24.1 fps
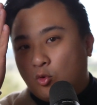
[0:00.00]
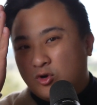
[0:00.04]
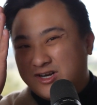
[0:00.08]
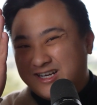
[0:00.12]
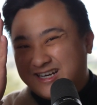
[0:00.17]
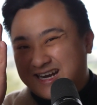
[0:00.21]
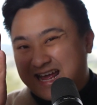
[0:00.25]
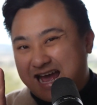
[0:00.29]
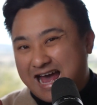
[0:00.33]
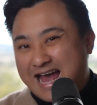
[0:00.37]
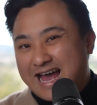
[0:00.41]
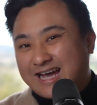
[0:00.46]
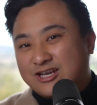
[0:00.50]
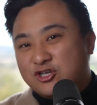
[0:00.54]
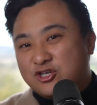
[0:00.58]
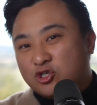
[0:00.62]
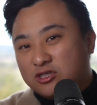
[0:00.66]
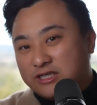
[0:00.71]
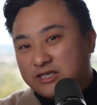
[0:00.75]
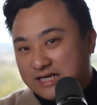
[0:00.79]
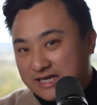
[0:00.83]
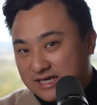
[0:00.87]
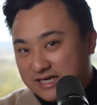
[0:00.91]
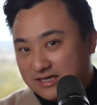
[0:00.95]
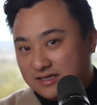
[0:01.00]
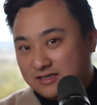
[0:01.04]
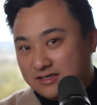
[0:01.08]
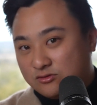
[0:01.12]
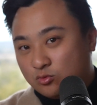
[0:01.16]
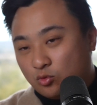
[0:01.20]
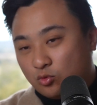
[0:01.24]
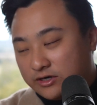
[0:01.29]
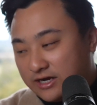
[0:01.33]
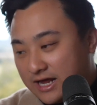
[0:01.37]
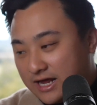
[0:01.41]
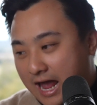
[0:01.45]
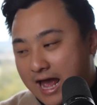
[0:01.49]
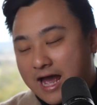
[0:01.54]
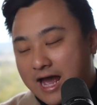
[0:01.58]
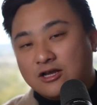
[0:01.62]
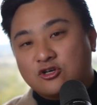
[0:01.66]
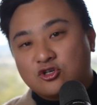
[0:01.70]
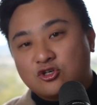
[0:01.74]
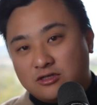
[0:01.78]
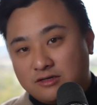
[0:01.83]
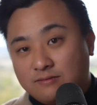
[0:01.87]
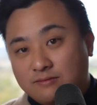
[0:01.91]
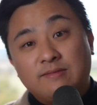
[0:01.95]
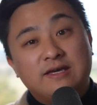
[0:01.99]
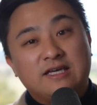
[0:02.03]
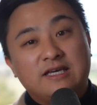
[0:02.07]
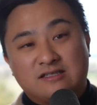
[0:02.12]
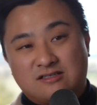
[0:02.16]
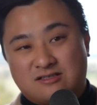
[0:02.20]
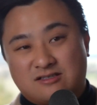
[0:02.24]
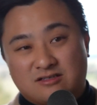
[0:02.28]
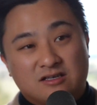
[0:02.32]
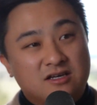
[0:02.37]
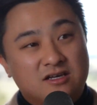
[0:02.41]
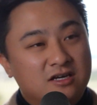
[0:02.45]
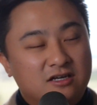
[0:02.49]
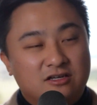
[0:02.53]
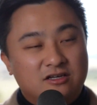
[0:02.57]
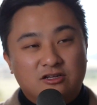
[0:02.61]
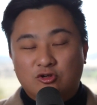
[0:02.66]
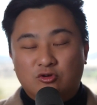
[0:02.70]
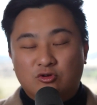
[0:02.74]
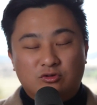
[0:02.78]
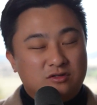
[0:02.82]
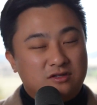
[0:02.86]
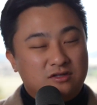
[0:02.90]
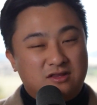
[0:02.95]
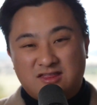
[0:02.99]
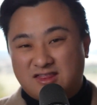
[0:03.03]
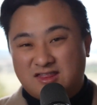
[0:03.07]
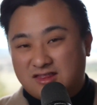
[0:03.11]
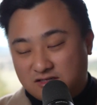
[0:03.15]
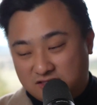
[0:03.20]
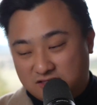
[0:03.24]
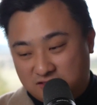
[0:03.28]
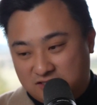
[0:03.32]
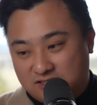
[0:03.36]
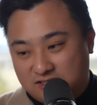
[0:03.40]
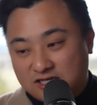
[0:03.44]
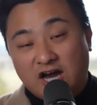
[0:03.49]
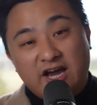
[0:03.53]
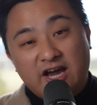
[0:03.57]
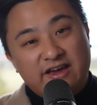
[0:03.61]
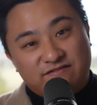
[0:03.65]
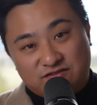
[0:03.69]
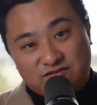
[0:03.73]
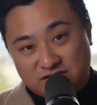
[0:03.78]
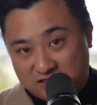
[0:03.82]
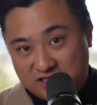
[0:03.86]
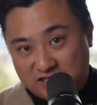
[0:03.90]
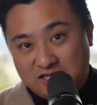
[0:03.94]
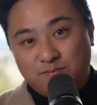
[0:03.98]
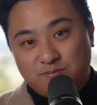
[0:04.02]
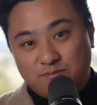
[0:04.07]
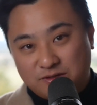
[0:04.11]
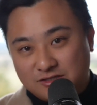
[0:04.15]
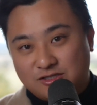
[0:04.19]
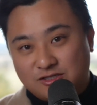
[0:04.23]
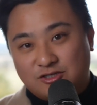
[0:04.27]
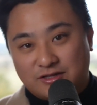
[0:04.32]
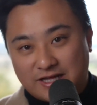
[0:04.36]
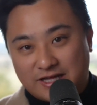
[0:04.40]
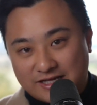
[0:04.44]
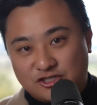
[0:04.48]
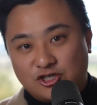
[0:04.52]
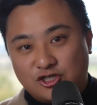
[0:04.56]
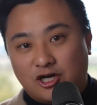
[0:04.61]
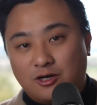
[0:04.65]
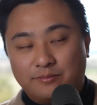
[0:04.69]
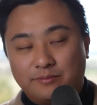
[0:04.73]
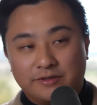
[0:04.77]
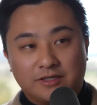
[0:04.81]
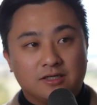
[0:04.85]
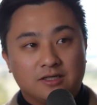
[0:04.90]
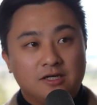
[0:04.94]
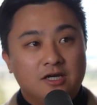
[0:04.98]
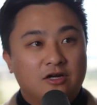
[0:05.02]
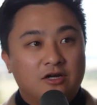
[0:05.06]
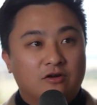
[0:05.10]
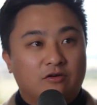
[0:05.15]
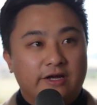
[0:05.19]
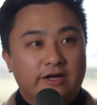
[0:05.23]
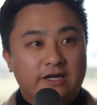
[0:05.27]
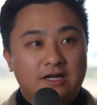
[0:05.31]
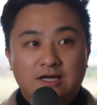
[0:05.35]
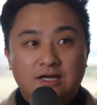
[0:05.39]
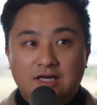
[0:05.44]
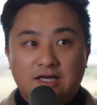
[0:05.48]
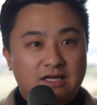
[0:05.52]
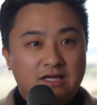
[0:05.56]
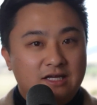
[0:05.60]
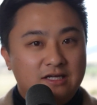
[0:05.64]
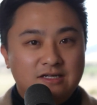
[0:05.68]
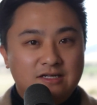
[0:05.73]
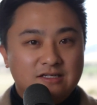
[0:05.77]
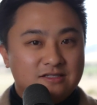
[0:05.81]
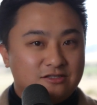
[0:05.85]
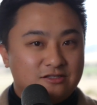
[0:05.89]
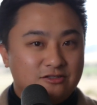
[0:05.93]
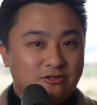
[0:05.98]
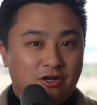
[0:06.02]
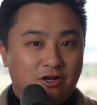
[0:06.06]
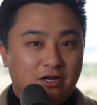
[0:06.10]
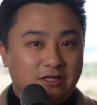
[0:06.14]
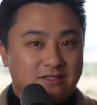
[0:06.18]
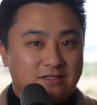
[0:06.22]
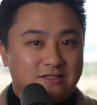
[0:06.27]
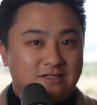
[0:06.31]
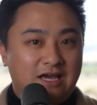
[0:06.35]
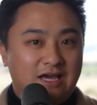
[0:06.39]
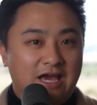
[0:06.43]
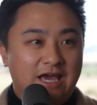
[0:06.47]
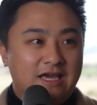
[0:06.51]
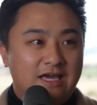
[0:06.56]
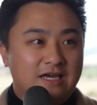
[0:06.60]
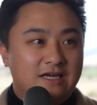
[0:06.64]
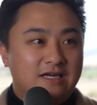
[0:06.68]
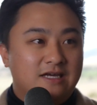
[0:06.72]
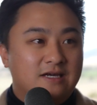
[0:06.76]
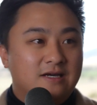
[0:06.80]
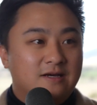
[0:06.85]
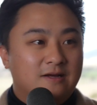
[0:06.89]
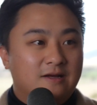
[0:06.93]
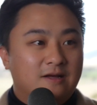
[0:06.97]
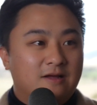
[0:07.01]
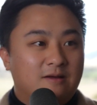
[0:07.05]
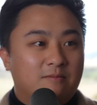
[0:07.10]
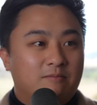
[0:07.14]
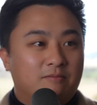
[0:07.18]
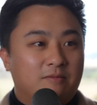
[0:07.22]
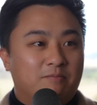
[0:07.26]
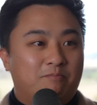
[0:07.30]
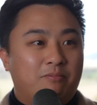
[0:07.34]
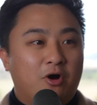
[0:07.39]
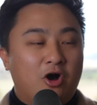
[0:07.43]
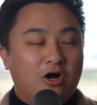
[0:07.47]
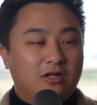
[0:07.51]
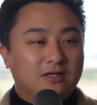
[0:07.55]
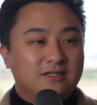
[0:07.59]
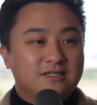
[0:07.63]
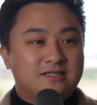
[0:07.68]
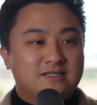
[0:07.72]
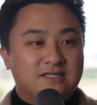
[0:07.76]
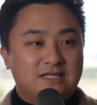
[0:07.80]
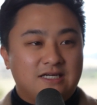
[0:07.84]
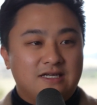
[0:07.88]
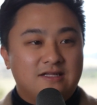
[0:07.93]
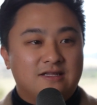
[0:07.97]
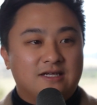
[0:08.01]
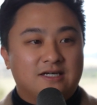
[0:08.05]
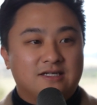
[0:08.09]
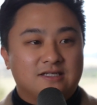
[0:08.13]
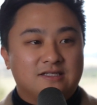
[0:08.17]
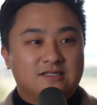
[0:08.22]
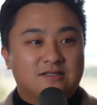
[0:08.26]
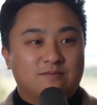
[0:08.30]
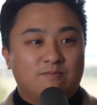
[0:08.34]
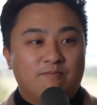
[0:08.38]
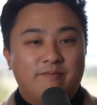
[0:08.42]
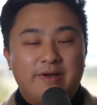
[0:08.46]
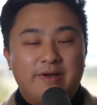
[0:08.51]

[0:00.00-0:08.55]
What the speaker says: what it actually is, what it actually means, dive deep into that topic, right? It is not a policy that is